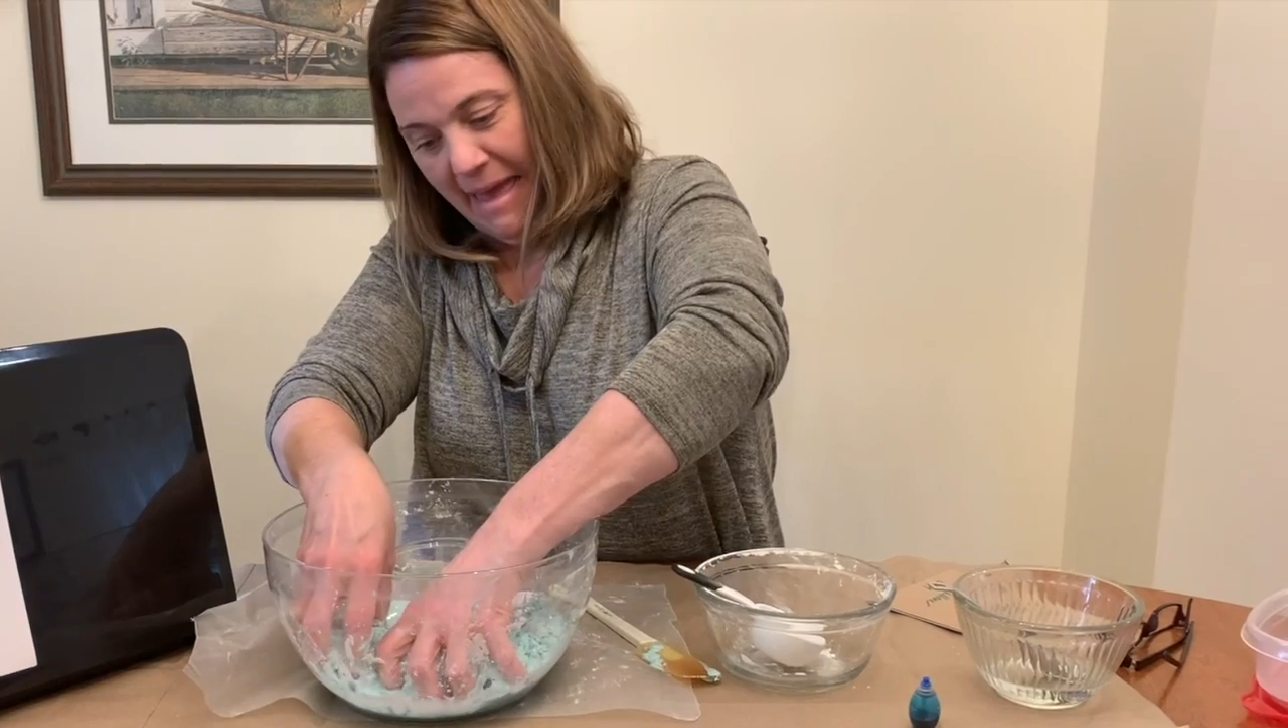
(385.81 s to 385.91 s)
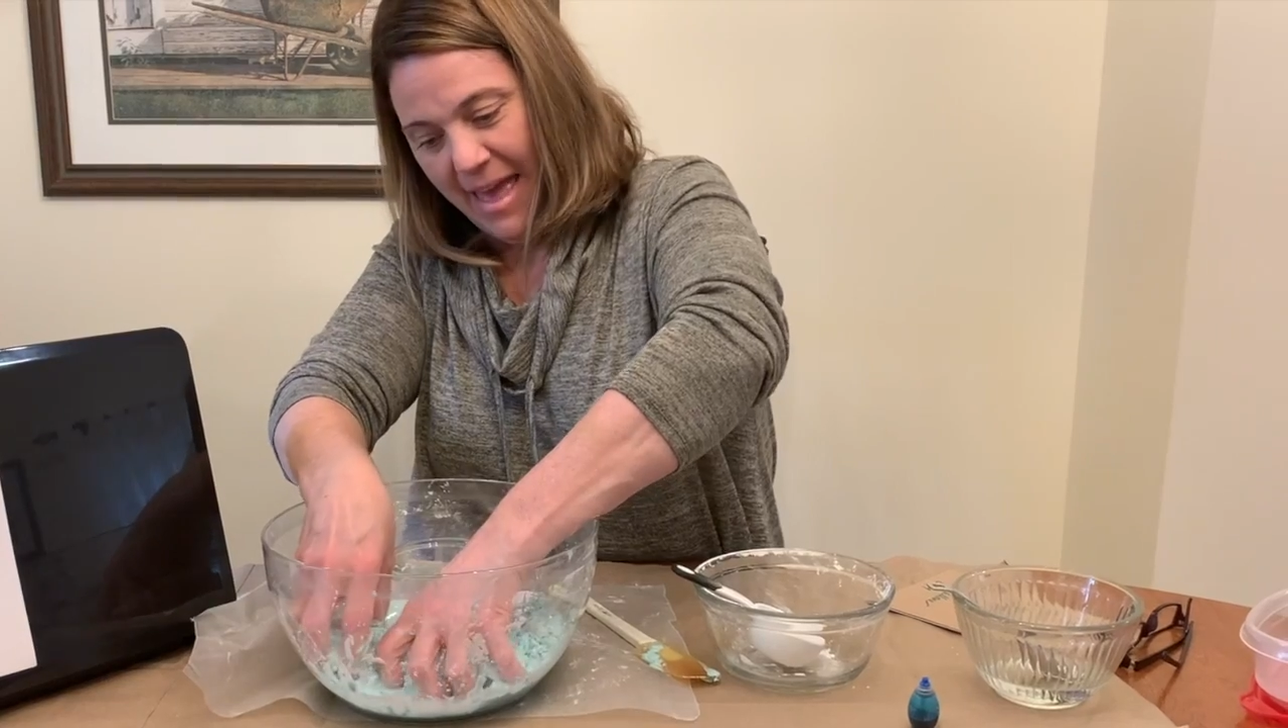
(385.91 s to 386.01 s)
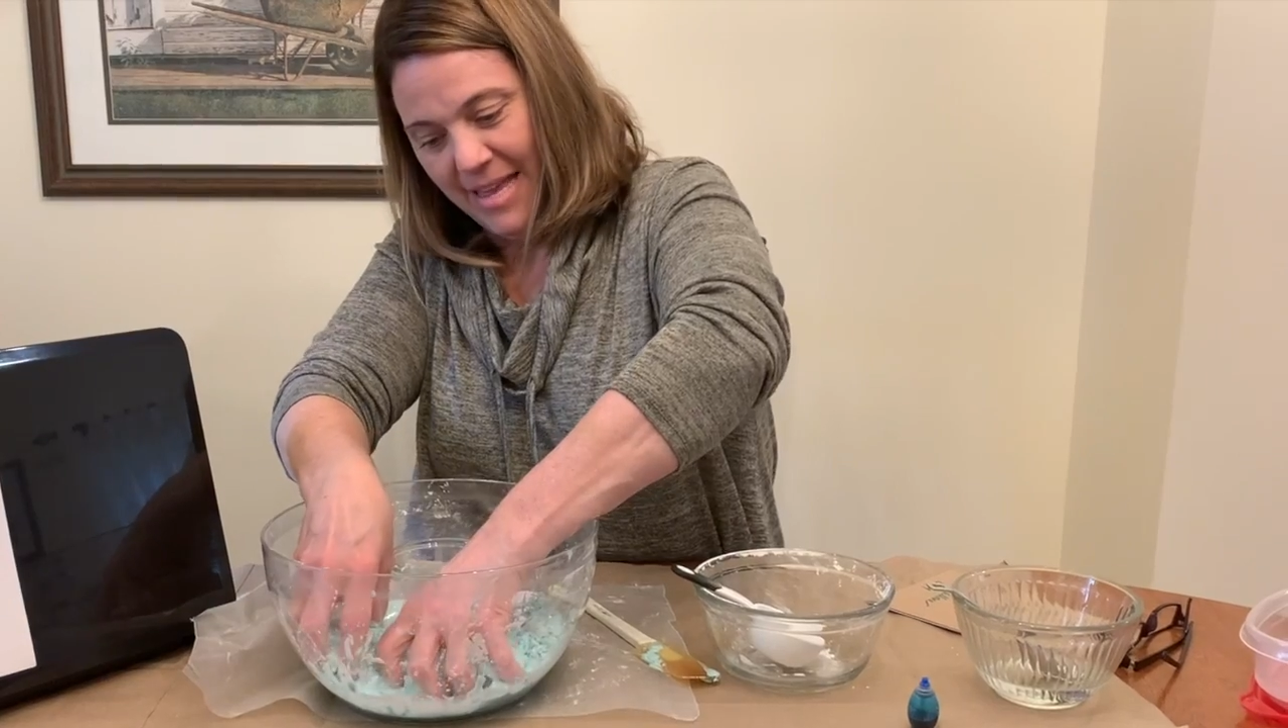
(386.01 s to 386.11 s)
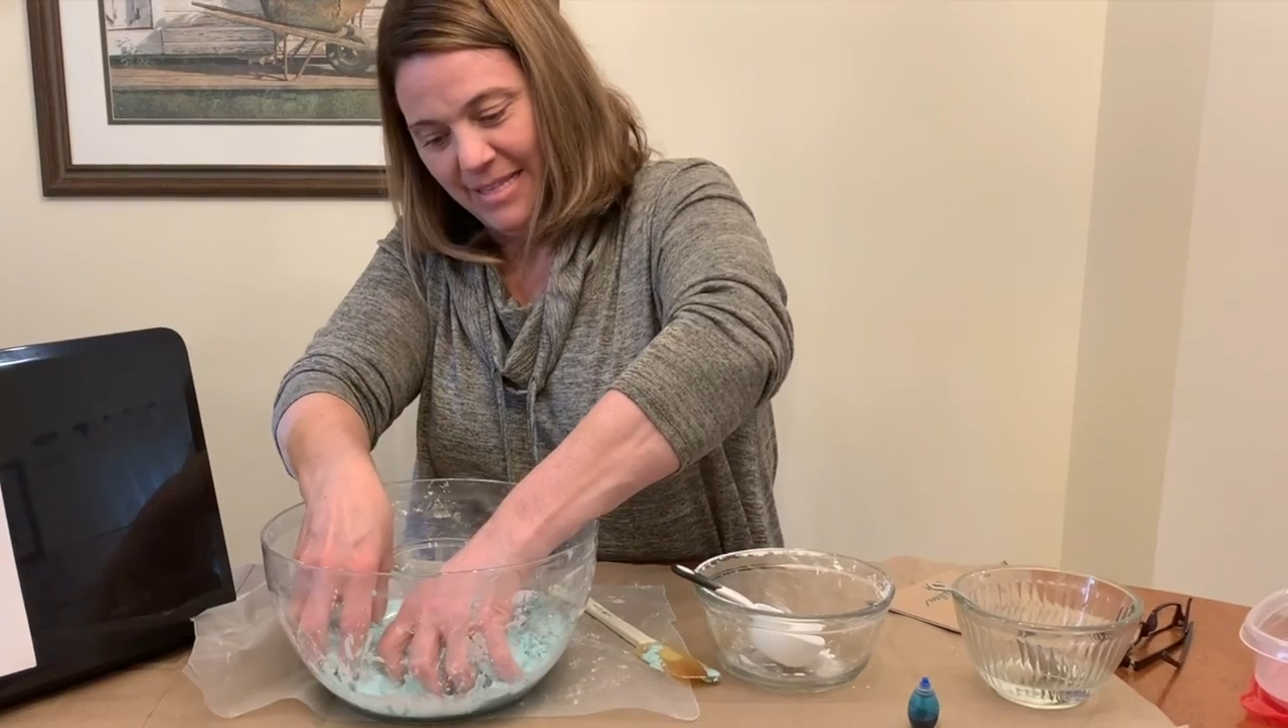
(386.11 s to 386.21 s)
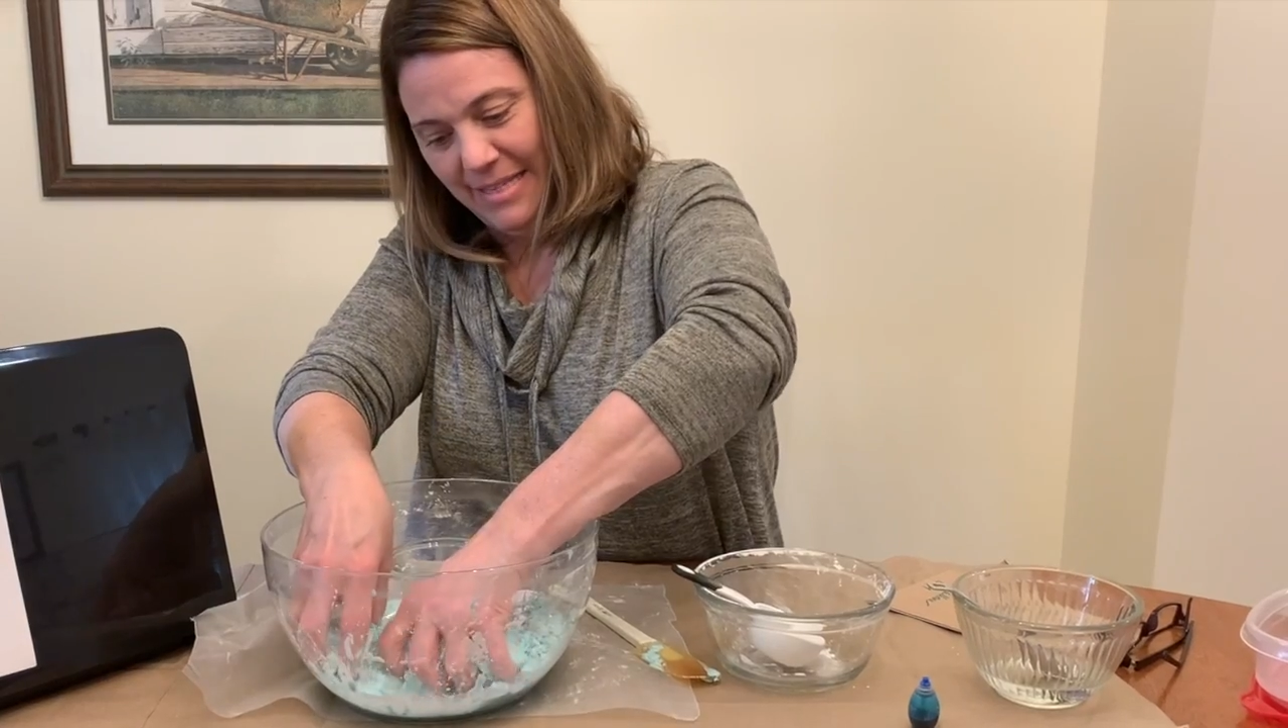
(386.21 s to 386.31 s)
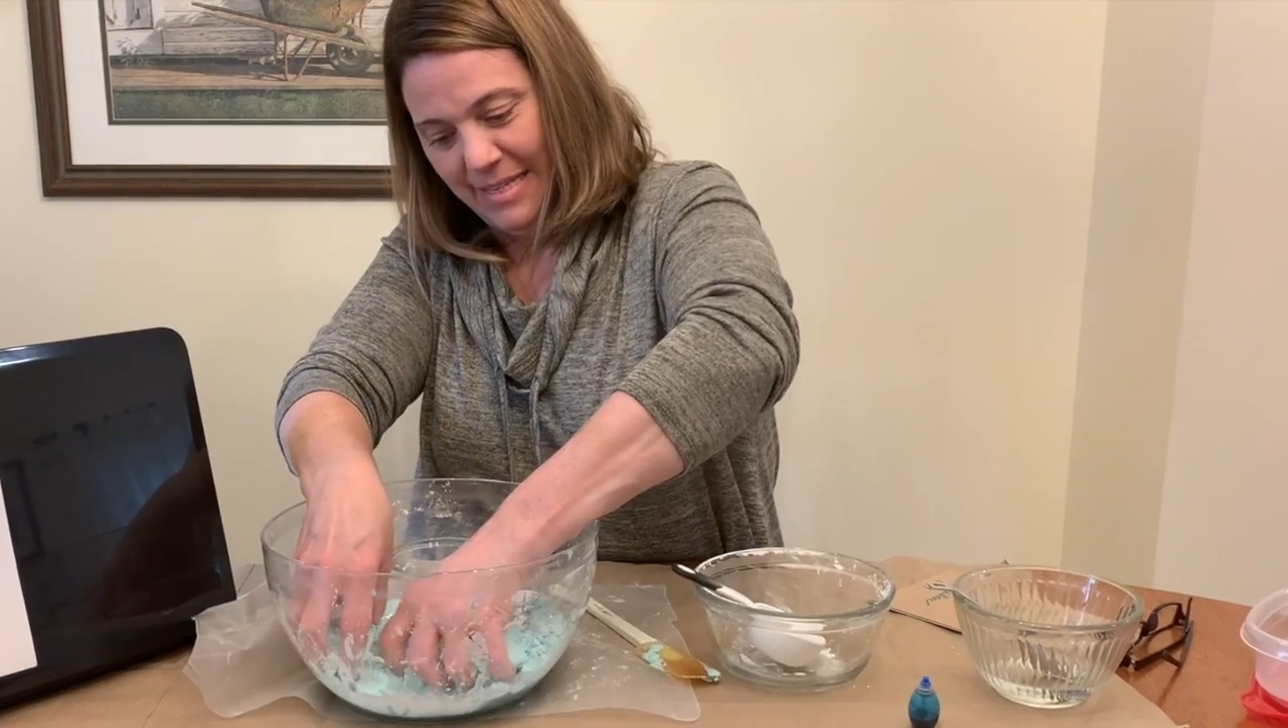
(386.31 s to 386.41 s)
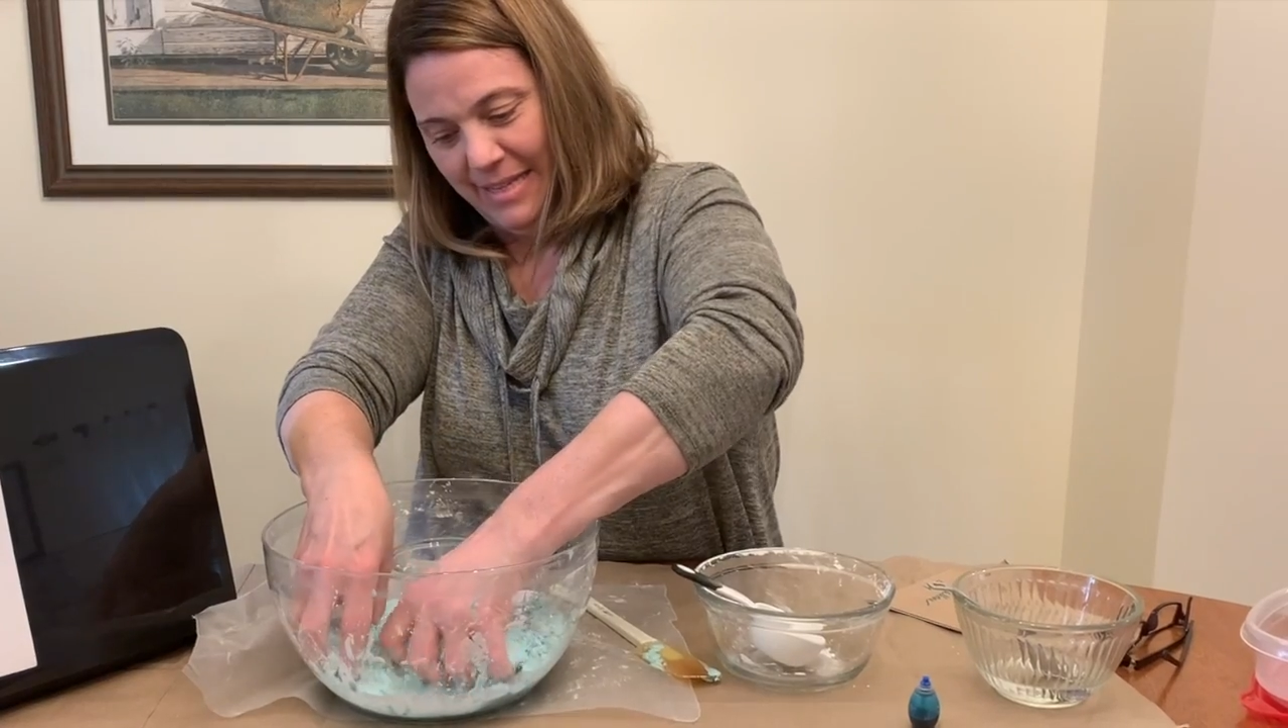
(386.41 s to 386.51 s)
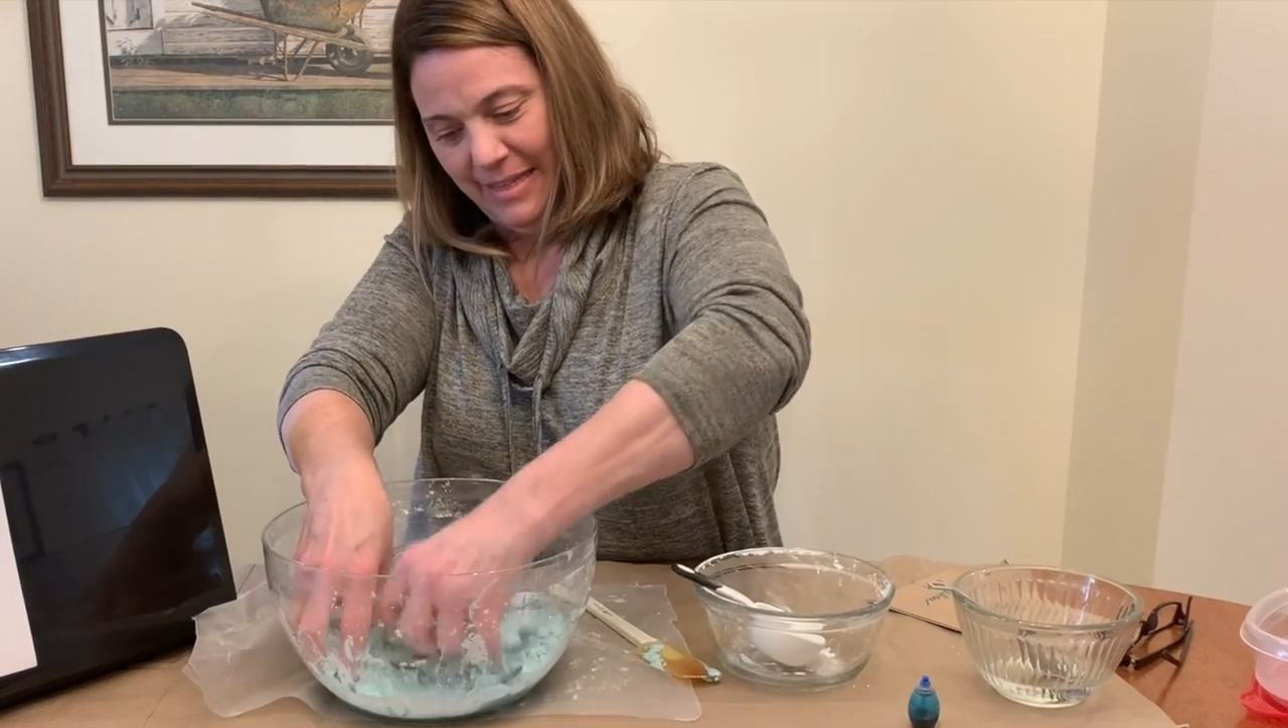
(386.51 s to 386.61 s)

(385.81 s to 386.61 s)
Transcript: and a